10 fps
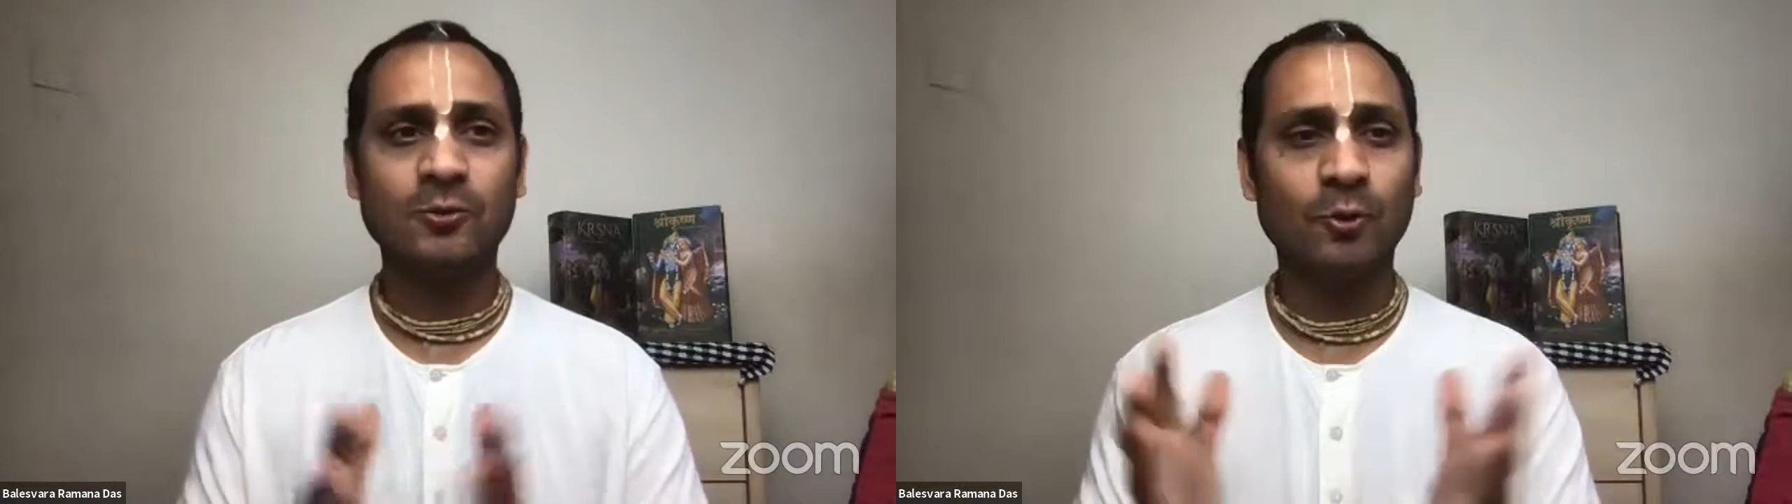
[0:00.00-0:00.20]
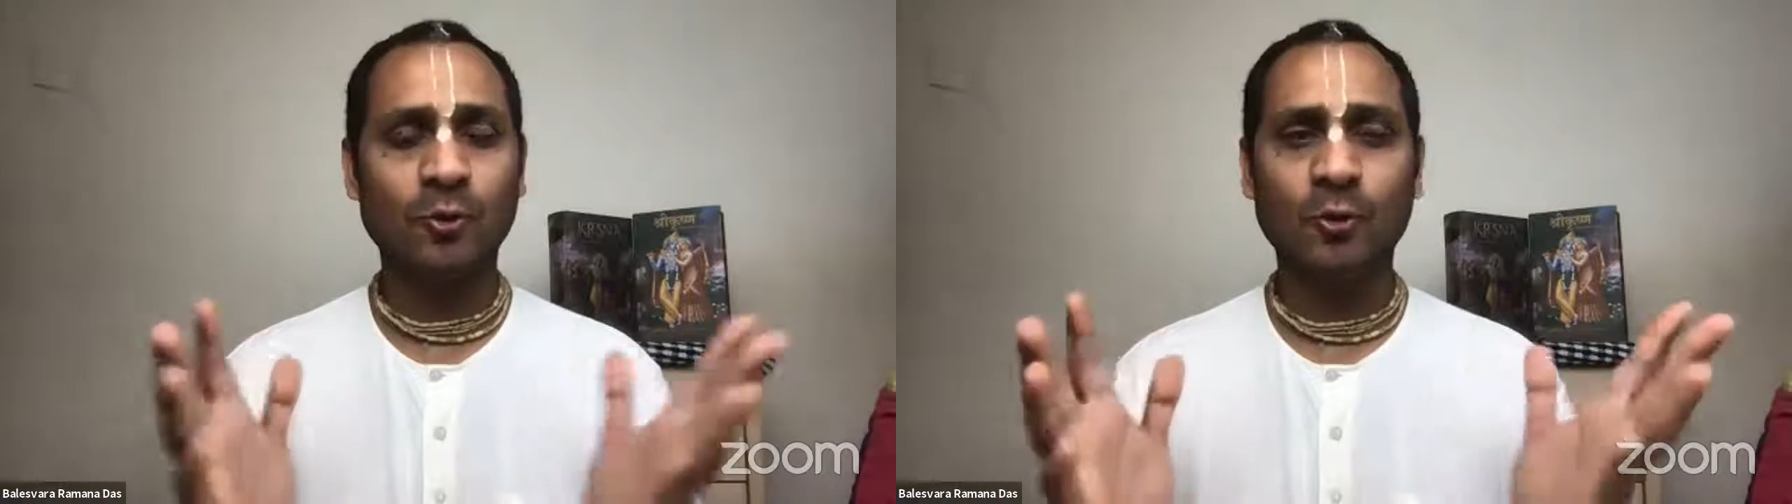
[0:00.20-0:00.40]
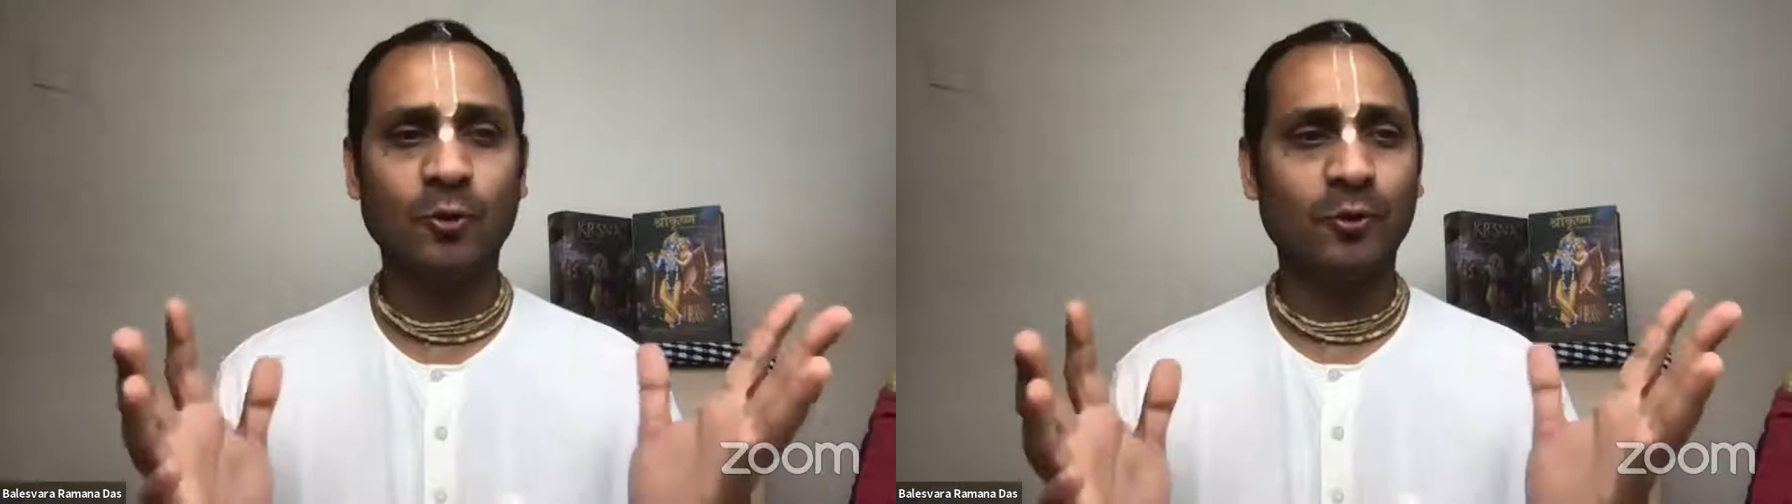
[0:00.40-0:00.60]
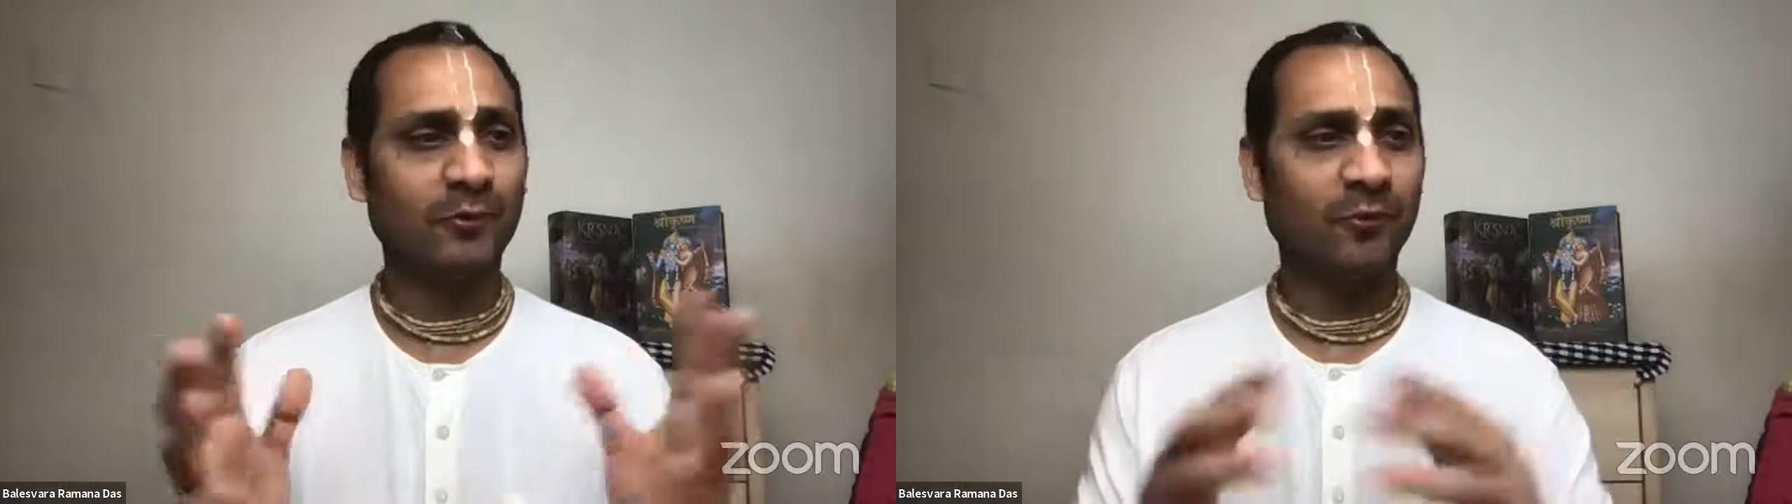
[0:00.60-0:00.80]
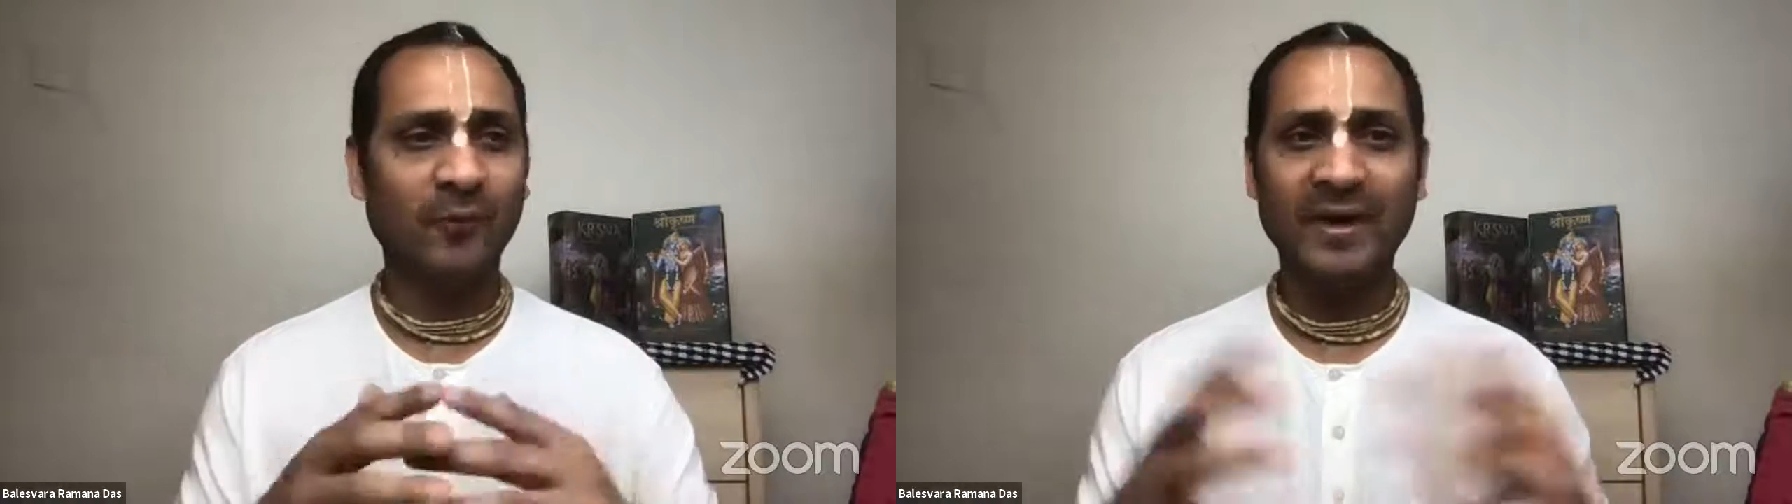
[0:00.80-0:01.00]
no
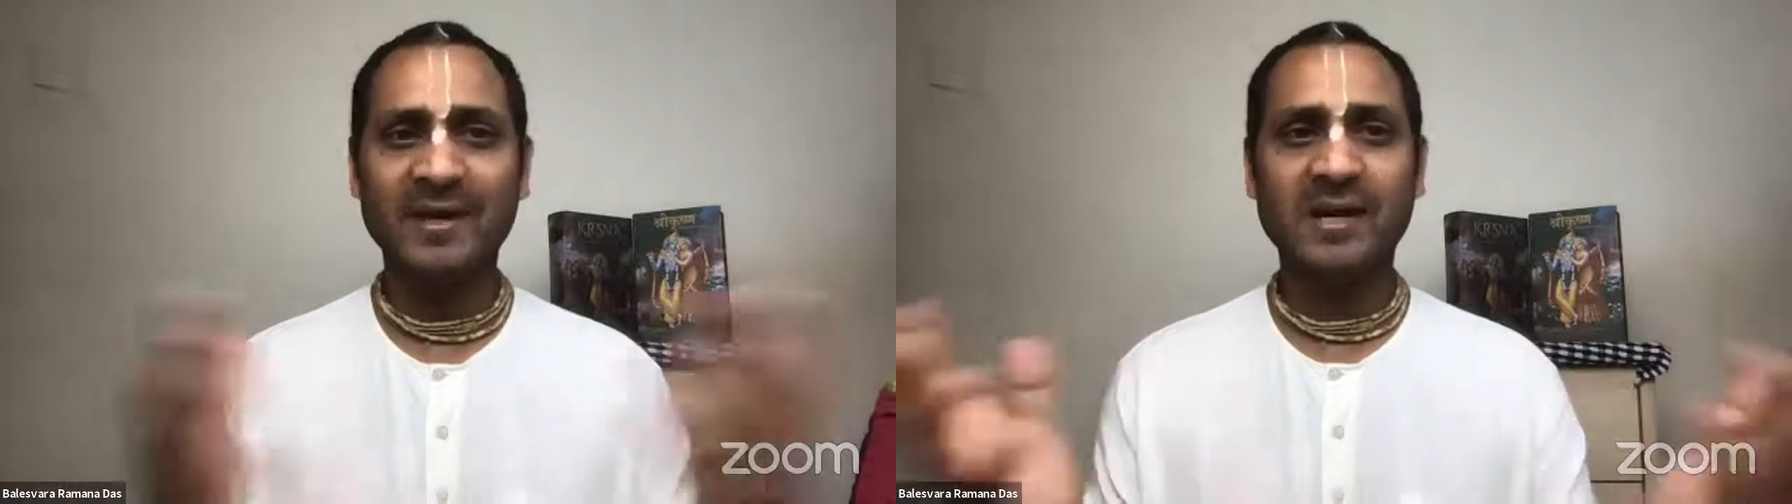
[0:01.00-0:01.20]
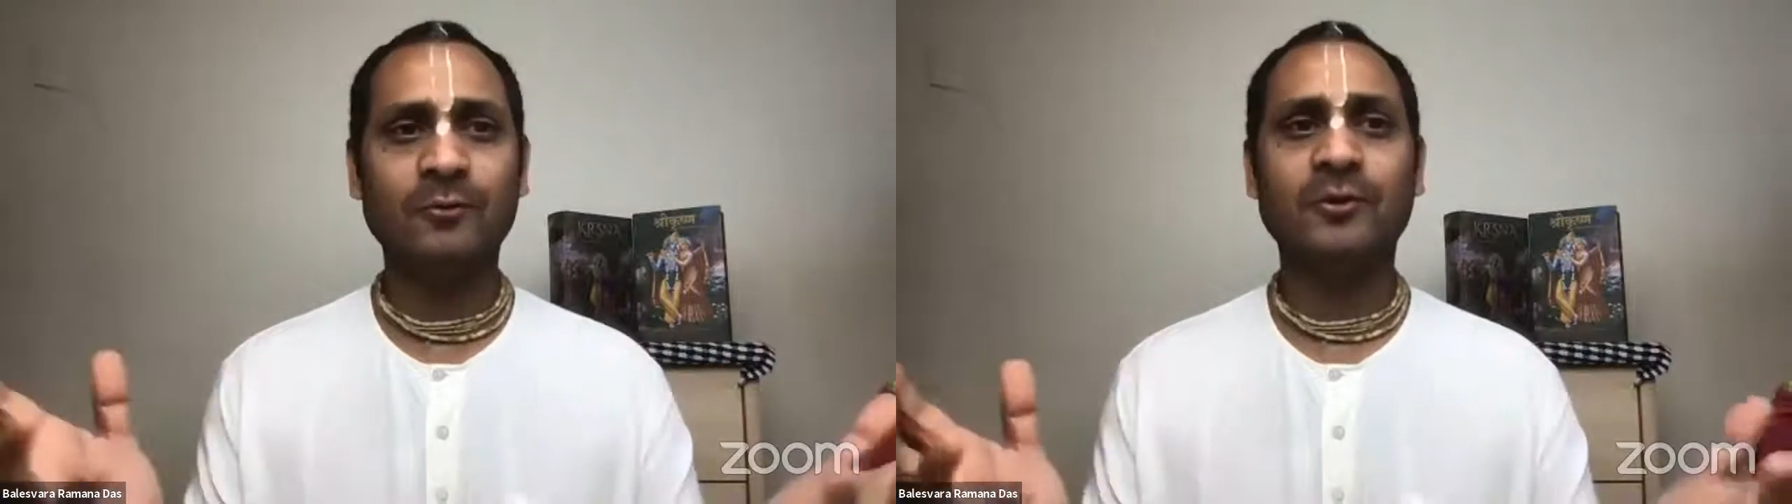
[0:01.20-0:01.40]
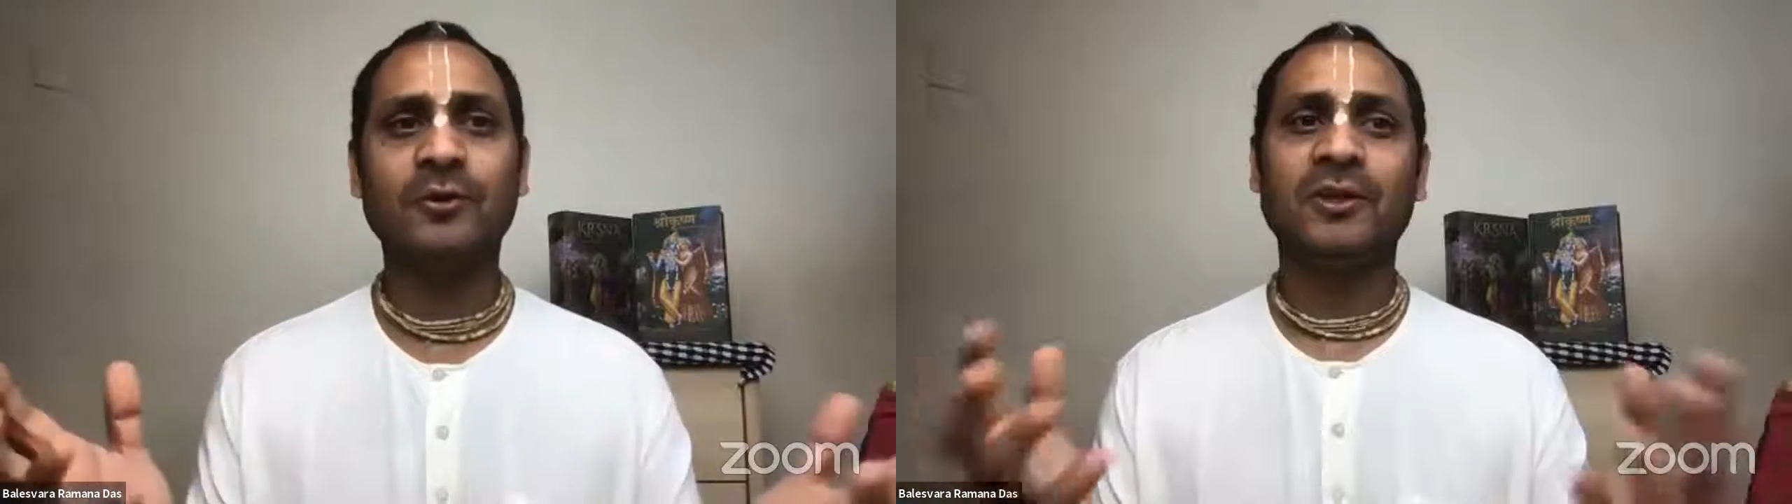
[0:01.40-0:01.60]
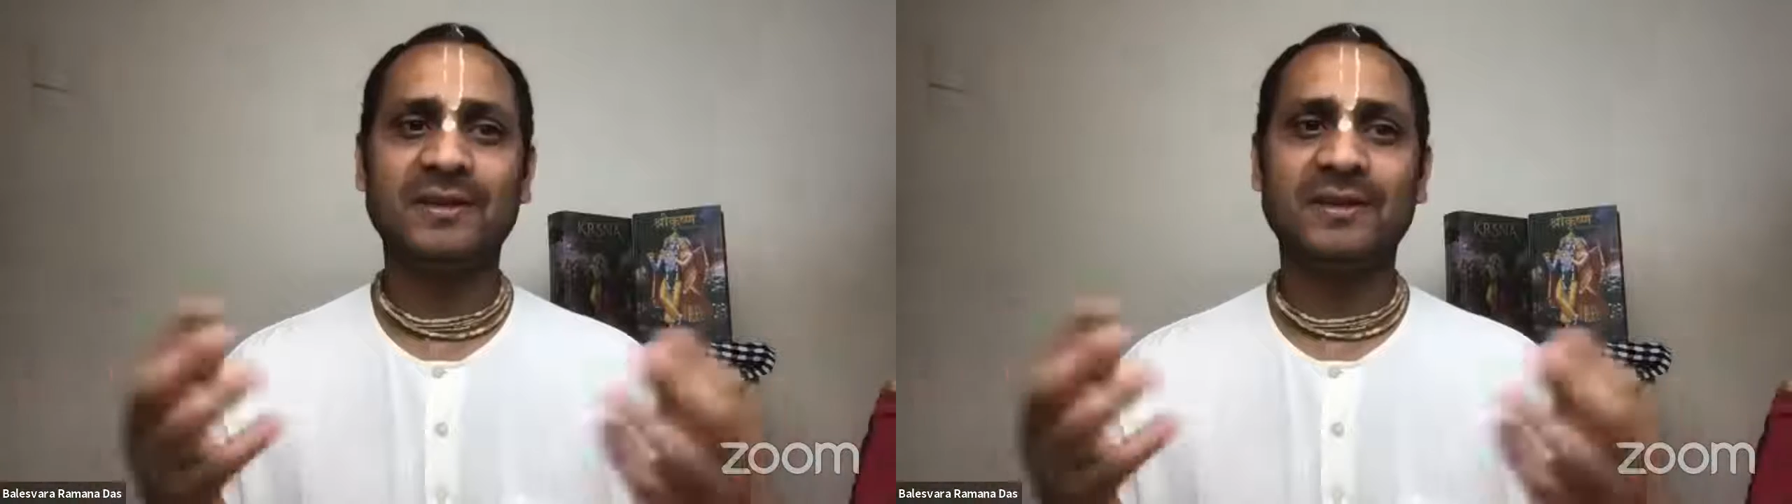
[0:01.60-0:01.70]
way around